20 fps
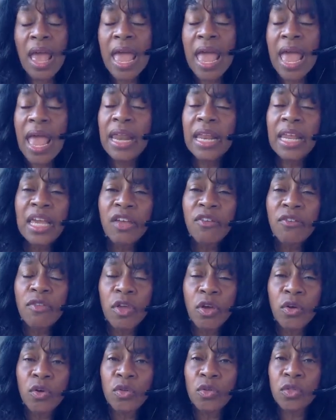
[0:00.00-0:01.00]
any of
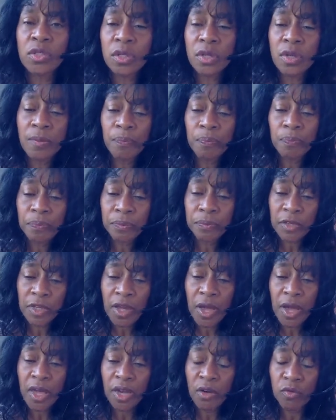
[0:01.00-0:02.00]
those
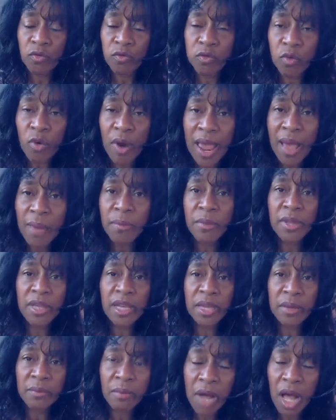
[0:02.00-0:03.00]
kind of
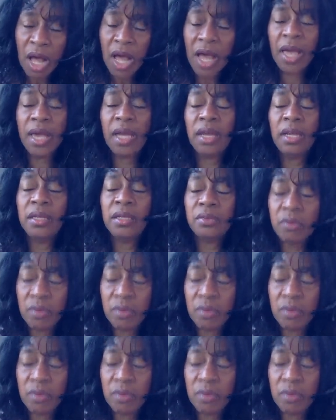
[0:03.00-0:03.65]
rambling mind